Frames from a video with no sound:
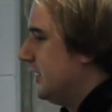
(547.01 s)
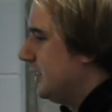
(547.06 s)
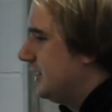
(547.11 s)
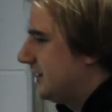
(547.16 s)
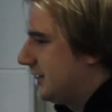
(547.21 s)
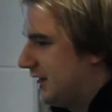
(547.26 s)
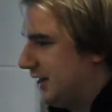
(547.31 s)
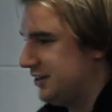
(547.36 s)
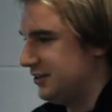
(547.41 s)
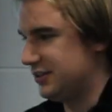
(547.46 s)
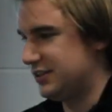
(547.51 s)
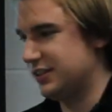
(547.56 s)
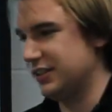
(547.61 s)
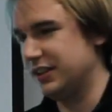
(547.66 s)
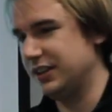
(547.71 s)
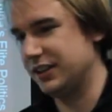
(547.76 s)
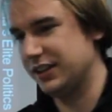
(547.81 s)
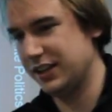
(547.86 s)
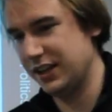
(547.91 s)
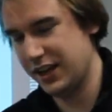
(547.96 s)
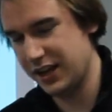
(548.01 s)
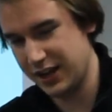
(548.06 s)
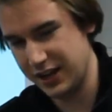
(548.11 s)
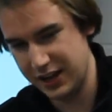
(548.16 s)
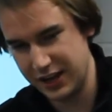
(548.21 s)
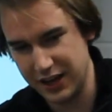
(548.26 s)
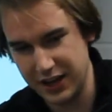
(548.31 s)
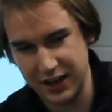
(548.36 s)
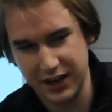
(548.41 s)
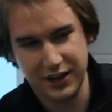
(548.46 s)
It's kind of just like,
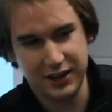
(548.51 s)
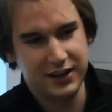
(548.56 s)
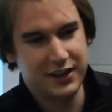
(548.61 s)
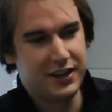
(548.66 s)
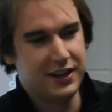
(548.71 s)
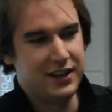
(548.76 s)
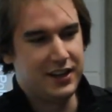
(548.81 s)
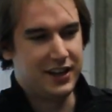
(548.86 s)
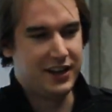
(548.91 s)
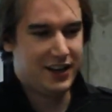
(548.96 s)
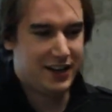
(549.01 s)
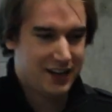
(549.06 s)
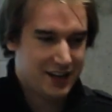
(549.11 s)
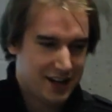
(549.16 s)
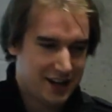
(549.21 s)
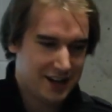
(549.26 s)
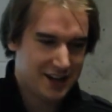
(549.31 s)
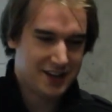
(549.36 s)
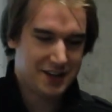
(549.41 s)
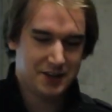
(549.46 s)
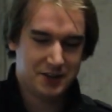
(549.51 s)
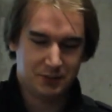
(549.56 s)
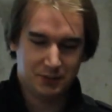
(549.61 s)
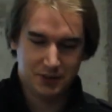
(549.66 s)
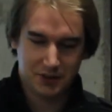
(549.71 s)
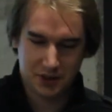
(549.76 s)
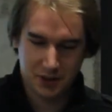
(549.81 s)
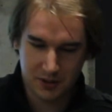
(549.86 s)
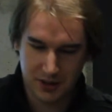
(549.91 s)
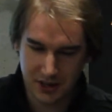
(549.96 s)
yeah, hey guys,
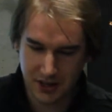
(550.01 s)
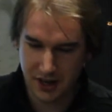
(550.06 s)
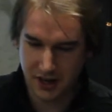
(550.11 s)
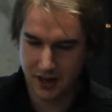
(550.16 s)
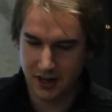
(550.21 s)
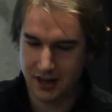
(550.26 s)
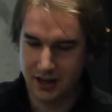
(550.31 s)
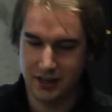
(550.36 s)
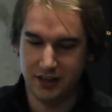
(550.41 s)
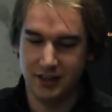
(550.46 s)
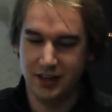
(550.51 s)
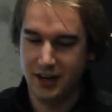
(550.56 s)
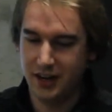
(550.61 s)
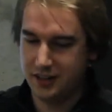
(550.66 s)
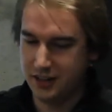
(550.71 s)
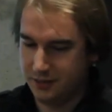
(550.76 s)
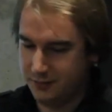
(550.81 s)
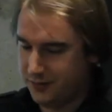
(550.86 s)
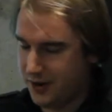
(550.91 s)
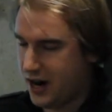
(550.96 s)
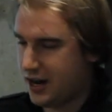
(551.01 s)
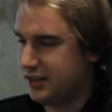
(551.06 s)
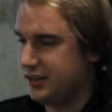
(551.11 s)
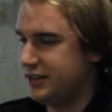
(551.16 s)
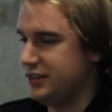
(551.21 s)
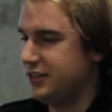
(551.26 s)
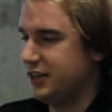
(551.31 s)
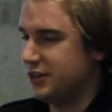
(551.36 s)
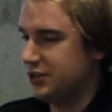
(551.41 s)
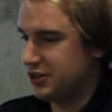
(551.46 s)
what's going on? Then
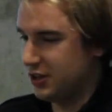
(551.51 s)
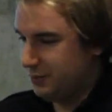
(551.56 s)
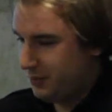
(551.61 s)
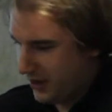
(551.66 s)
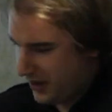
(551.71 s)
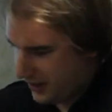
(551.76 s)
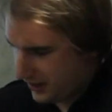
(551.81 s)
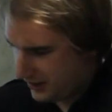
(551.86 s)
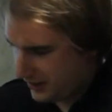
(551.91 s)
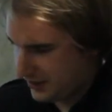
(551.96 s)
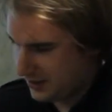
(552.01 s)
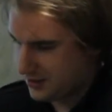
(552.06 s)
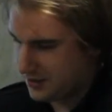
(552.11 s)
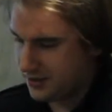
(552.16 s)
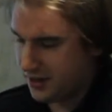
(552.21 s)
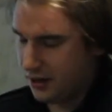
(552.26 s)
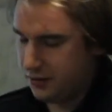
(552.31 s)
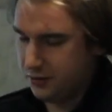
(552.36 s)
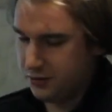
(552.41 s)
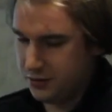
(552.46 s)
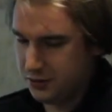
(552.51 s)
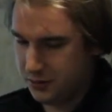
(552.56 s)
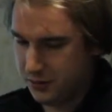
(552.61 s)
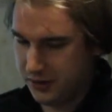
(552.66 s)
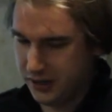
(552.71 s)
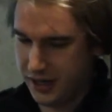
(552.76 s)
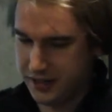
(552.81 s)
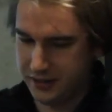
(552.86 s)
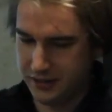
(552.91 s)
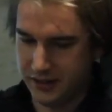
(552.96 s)
finally, Deng Xiaoping did his Southern Tour in
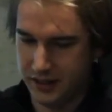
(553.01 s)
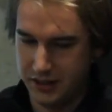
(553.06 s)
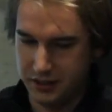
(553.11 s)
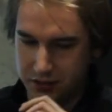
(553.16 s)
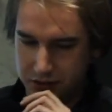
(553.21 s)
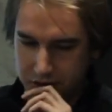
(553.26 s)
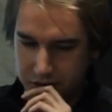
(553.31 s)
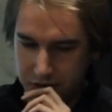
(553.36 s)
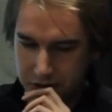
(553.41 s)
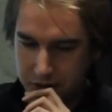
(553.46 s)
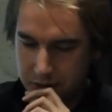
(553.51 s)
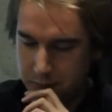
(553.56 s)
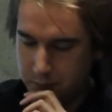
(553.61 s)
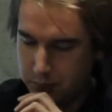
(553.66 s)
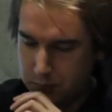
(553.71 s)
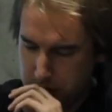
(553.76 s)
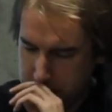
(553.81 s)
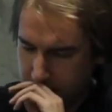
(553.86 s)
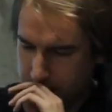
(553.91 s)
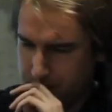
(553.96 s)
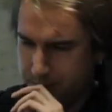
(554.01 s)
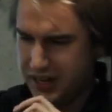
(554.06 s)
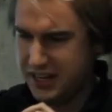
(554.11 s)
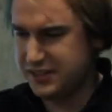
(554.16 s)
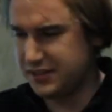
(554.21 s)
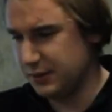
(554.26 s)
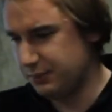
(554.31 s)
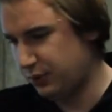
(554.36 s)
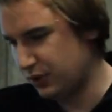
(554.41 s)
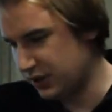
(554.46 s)
1992,
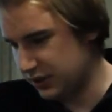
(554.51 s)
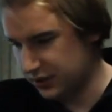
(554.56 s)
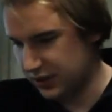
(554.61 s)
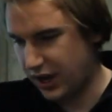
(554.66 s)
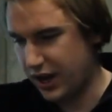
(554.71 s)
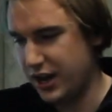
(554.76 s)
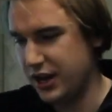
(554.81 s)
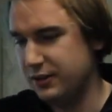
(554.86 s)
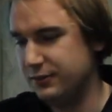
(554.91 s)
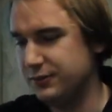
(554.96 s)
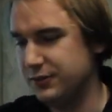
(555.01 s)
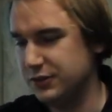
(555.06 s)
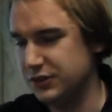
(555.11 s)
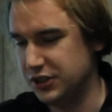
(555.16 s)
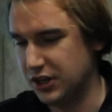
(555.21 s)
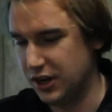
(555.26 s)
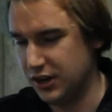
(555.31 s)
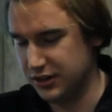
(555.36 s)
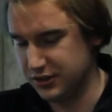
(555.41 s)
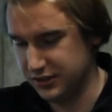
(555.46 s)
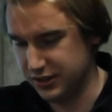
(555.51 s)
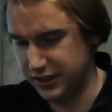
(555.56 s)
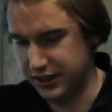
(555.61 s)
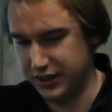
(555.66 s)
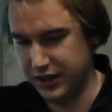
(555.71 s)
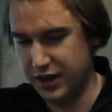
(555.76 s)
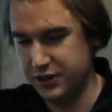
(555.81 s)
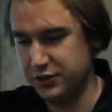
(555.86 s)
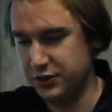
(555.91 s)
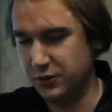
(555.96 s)
basically put a line for Jiang's
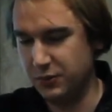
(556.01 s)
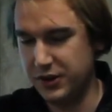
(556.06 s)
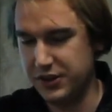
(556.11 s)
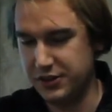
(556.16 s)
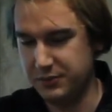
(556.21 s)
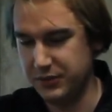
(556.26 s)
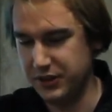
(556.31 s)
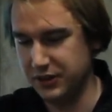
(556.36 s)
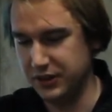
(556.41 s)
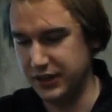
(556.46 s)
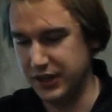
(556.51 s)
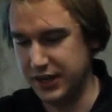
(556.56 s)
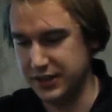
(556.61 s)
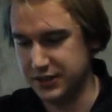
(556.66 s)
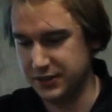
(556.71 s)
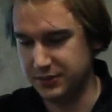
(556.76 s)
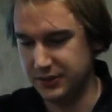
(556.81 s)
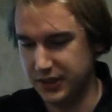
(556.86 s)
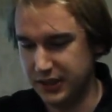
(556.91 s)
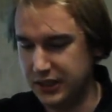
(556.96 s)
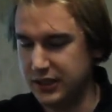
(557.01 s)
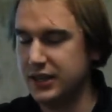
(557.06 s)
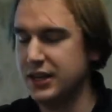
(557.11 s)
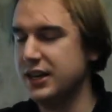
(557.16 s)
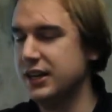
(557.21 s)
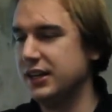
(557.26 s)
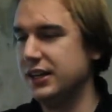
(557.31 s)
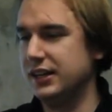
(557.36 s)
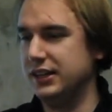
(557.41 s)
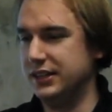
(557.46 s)
like, either you're with me or against me.
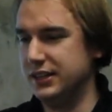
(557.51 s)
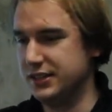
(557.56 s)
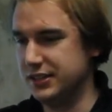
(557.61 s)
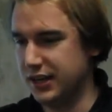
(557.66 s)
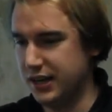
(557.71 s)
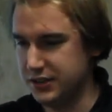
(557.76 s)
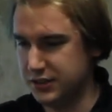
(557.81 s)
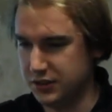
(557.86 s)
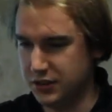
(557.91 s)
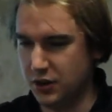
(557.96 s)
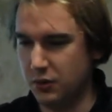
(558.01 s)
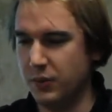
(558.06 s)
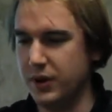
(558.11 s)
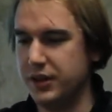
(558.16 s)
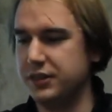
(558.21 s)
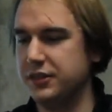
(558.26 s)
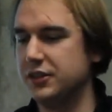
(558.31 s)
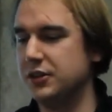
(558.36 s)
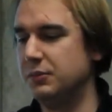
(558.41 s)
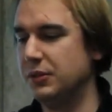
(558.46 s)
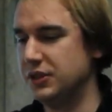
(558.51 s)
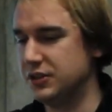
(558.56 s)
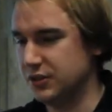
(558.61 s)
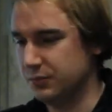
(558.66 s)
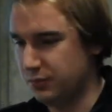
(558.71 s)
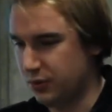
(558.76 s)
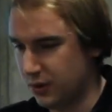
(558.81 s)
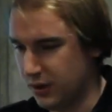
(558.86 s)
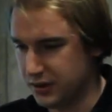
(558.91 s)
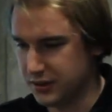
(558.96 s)
And he decides to go with them and
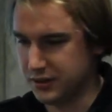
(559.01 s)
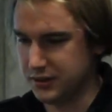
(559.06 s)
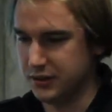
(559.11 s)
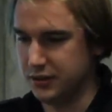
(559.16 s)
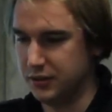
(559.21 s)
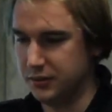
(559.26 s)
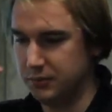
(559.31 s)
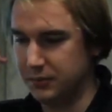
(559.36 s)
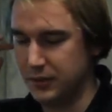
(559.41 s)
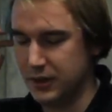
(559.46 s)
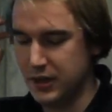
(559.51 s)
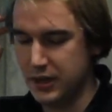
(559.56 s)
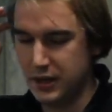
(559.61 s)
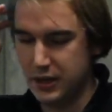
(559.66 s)
supports them.